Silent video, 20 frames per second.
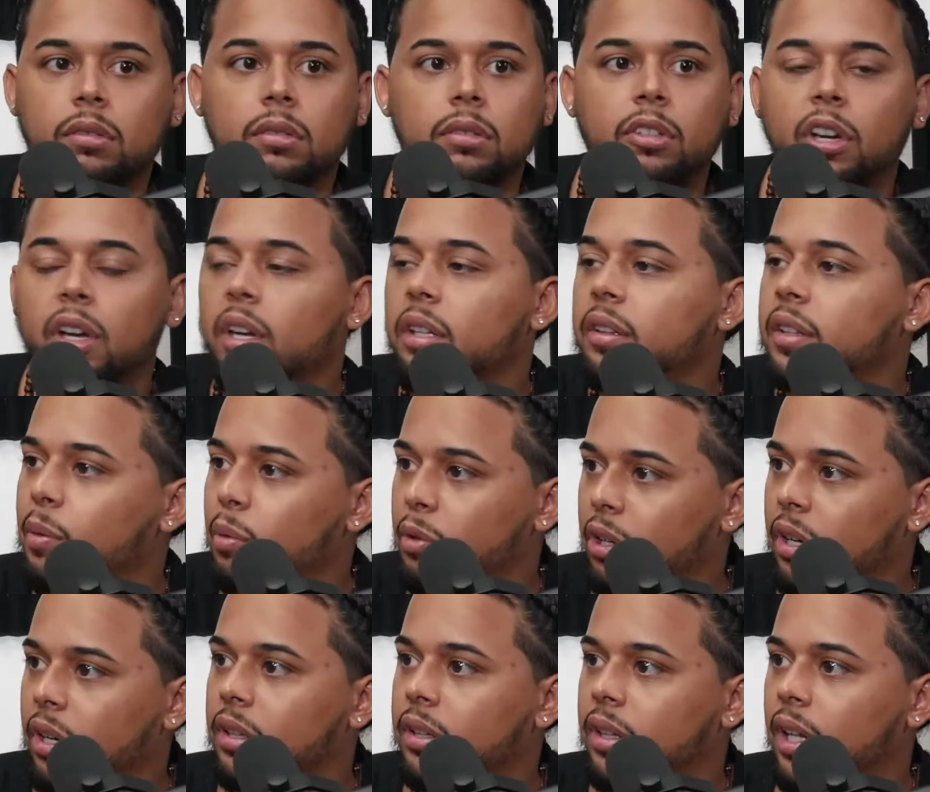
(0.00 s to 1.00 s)
They're going to think what
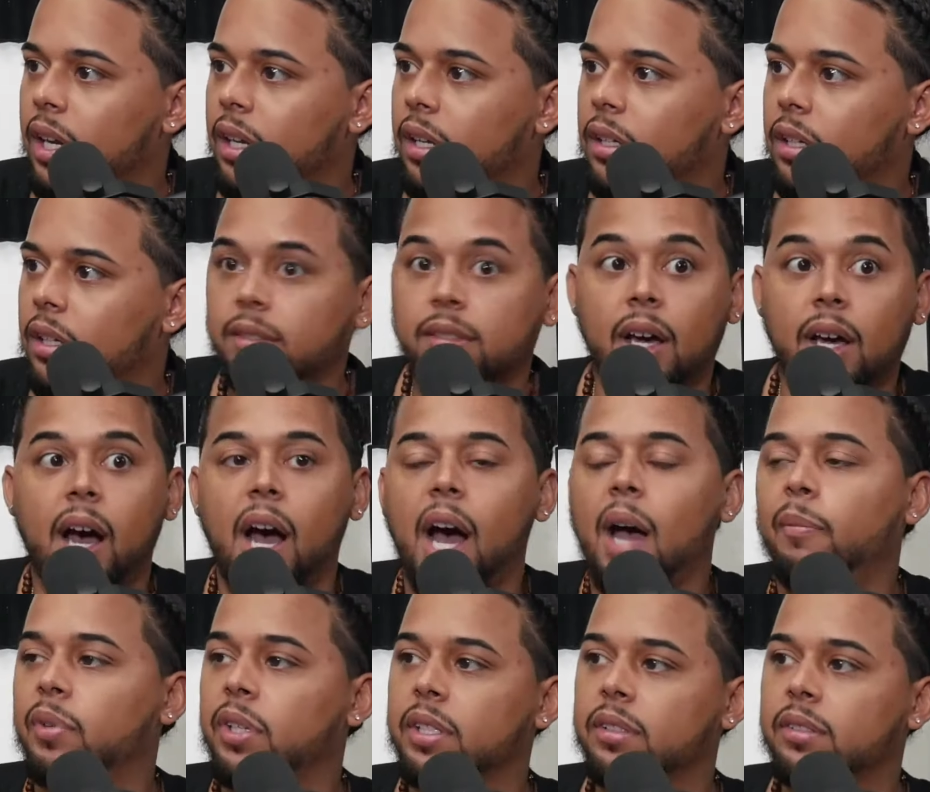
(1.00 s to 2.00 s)
they're going to think. It's
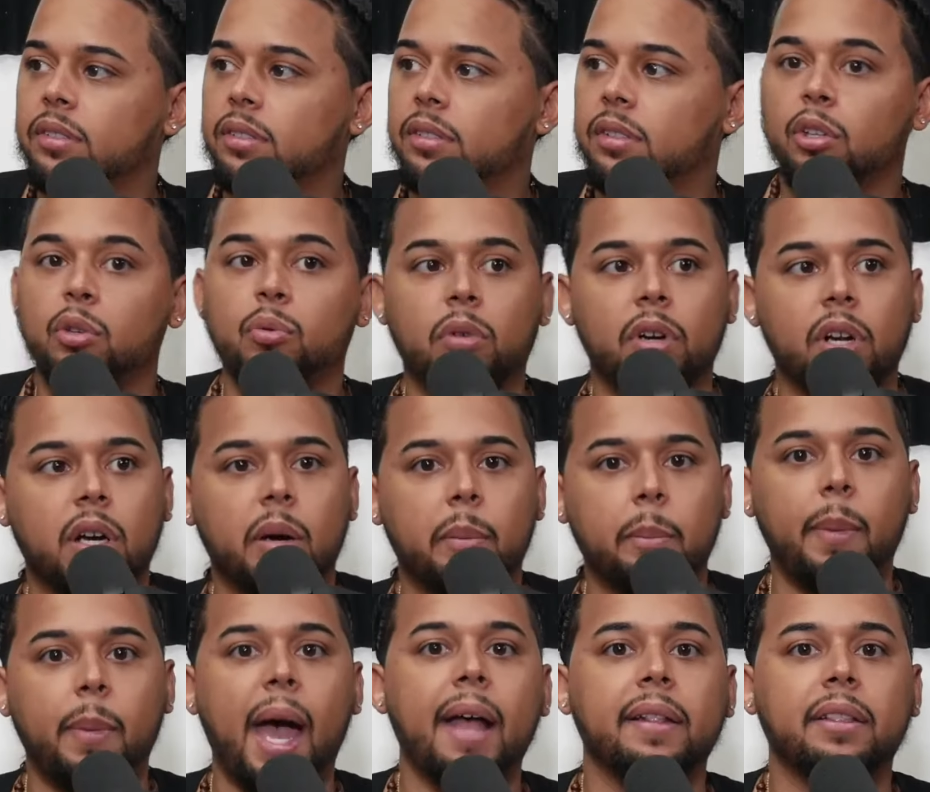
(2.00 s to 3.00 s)
obvious. Now, you want to
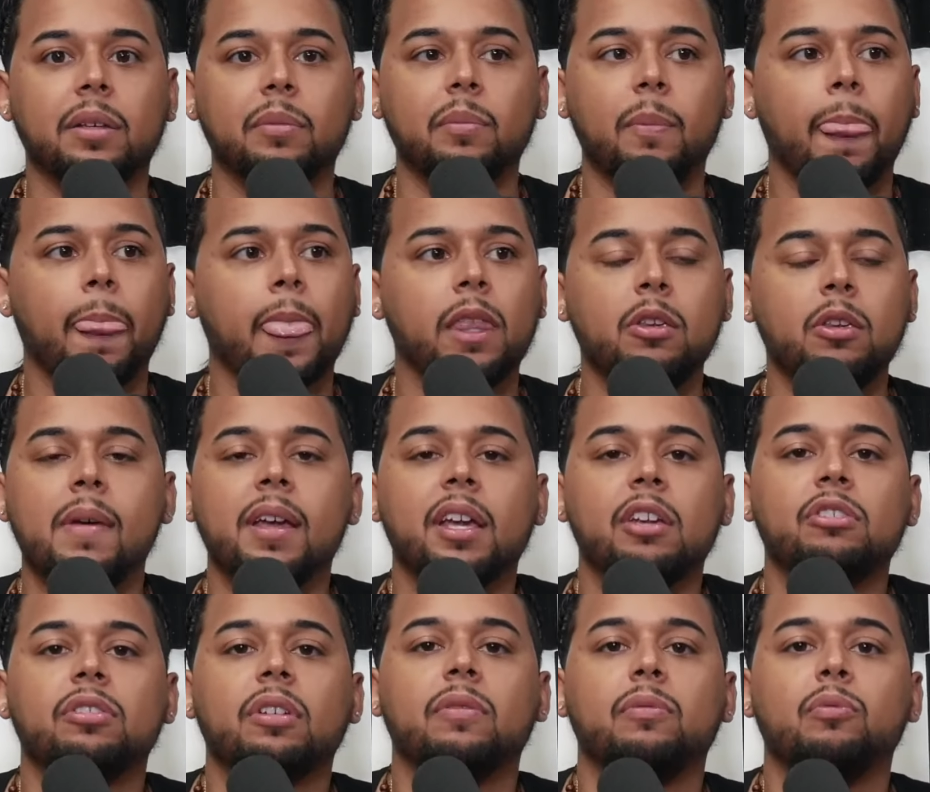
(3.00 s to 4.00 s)
combat them. You're making
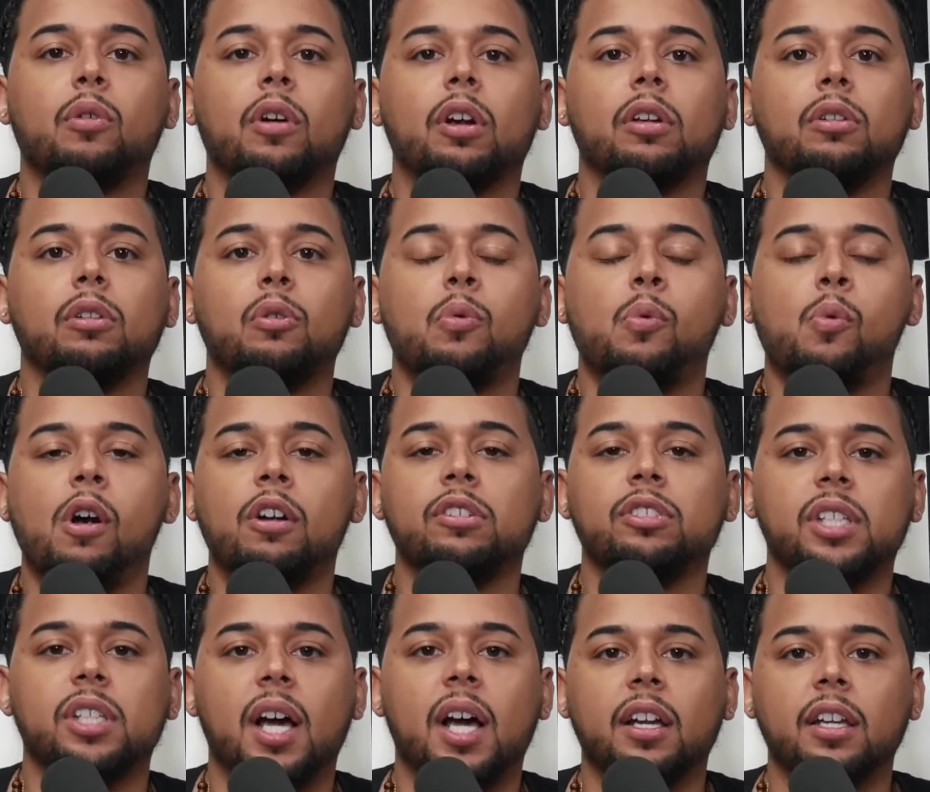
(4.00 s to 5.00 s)
yourself work, look worse,
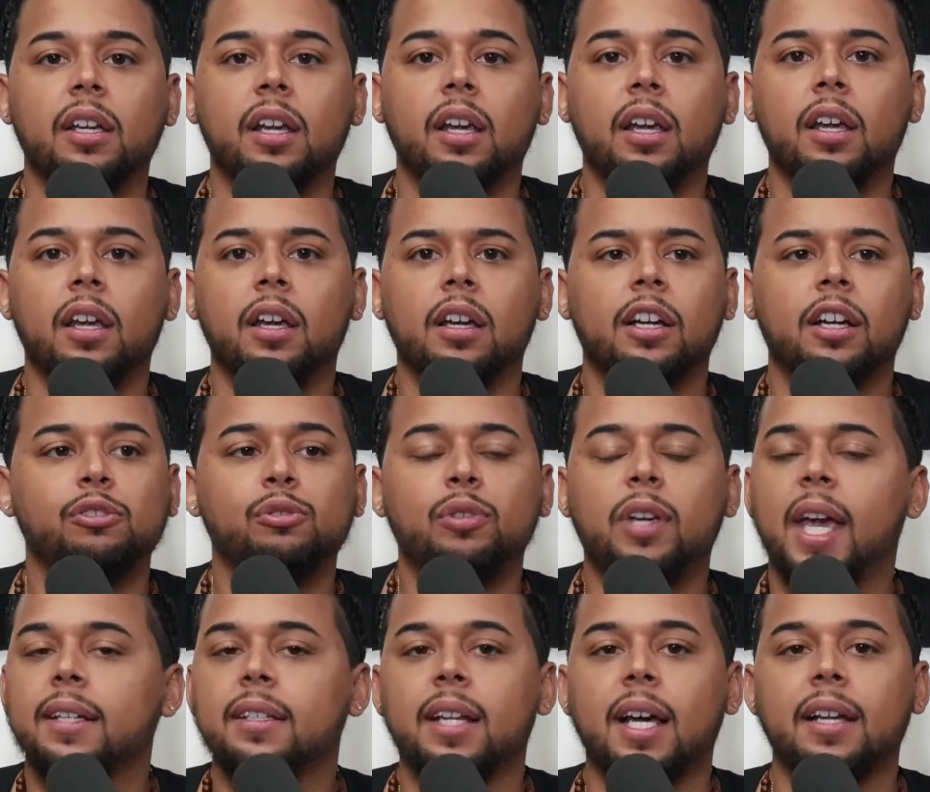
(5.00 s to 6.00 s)
Yachty. Because you
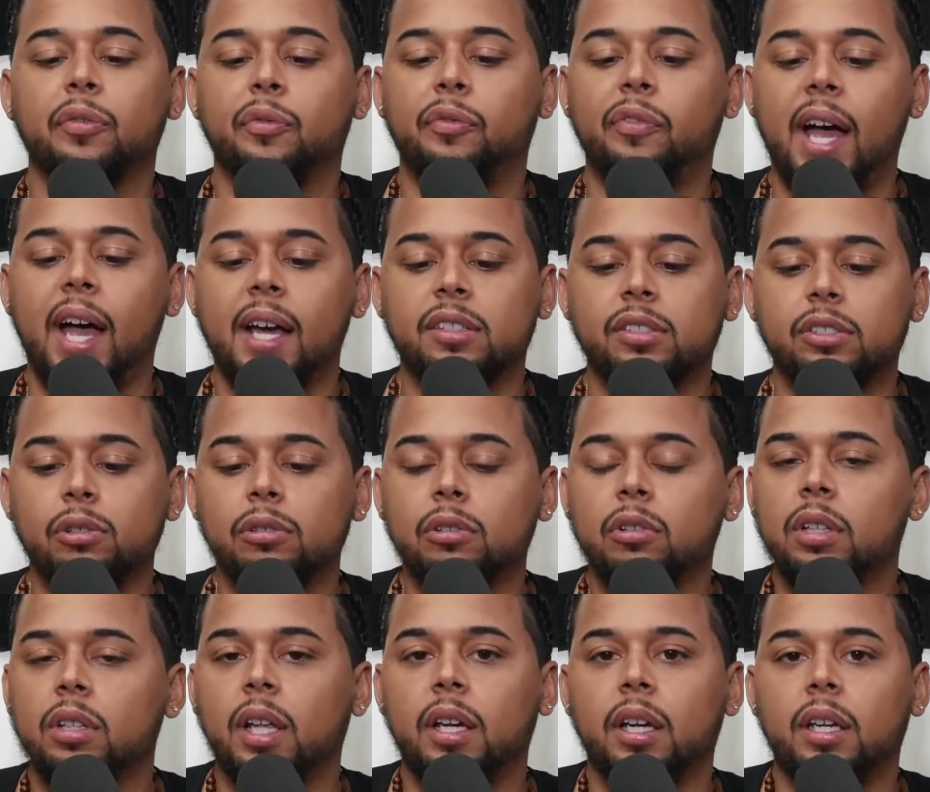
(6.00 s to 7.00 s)
can't deny the facts. You
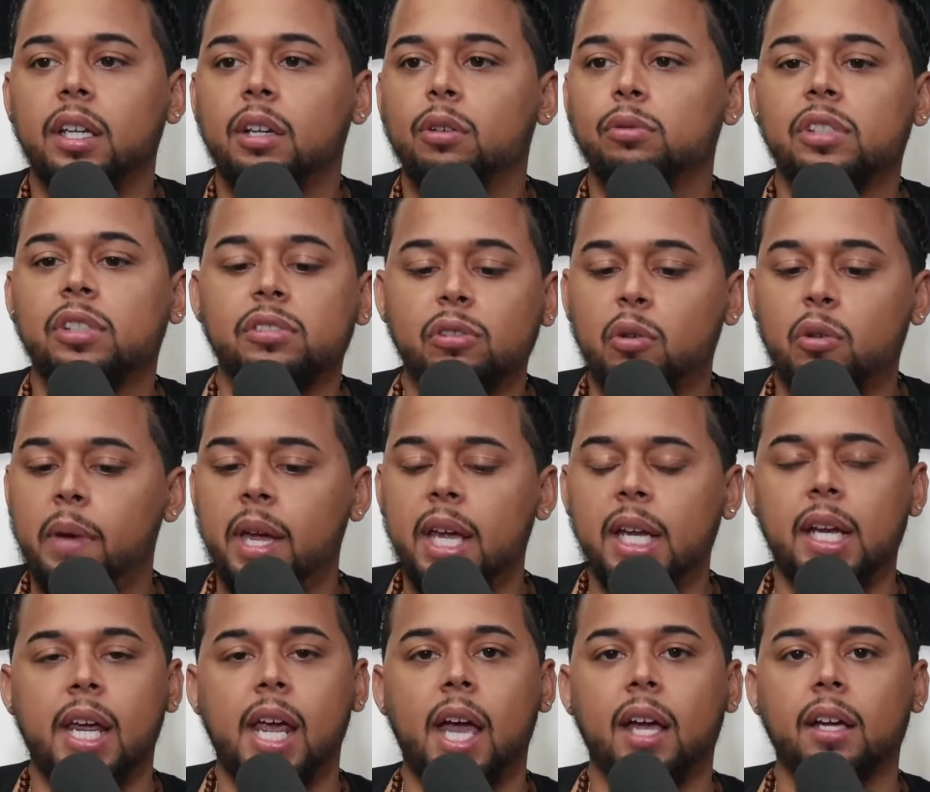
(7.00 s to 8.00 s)
look like an egotistical
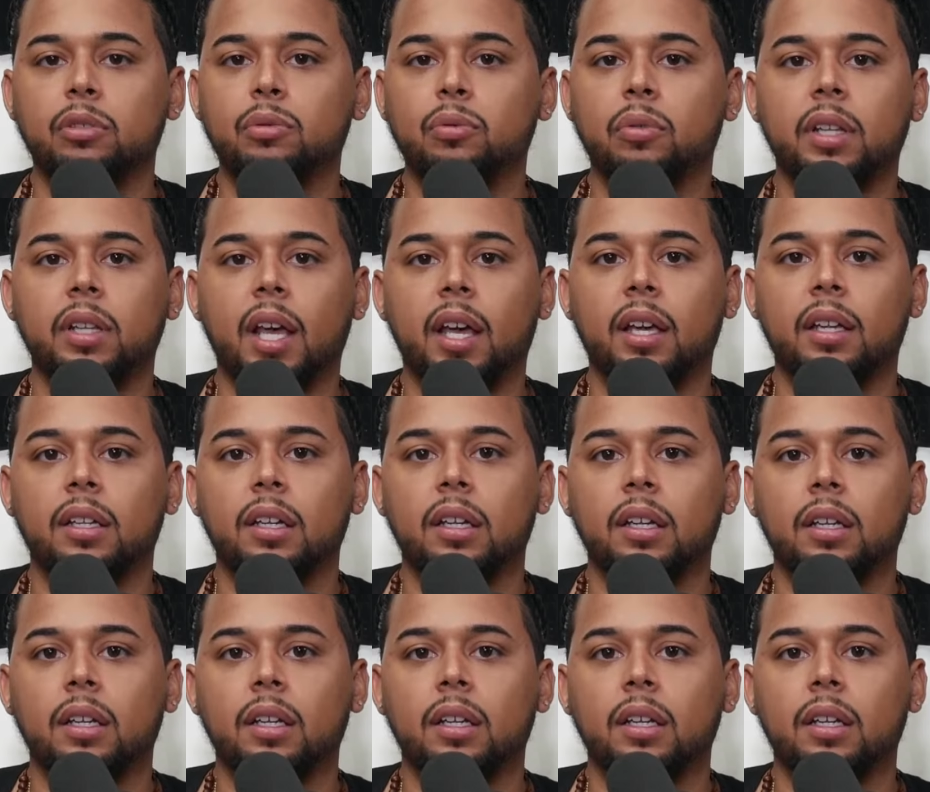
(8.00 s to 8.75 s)
maniac doing that.